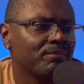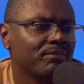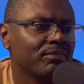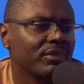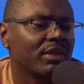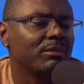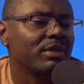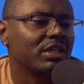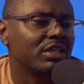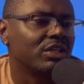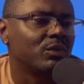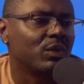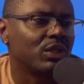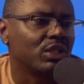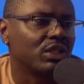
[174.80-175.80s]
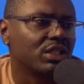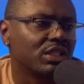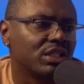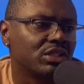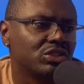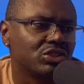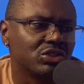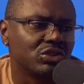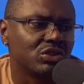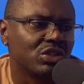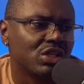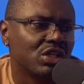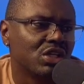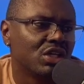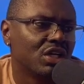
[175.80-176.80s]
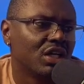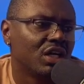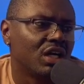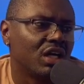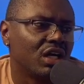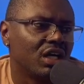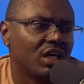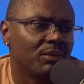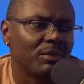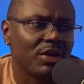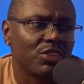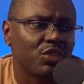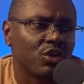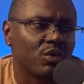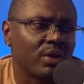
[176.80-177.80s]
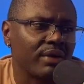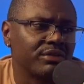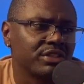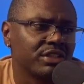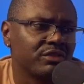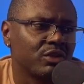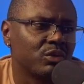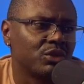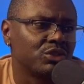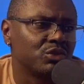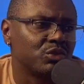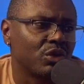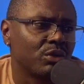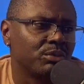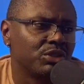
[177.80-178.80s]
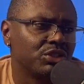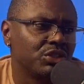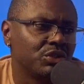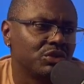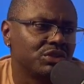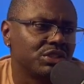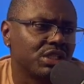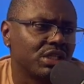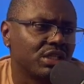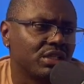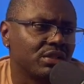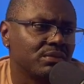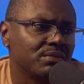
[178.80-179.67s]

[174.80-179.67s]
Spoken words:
that'd be a good one to look into. My third wide receiver was Roma Dunze.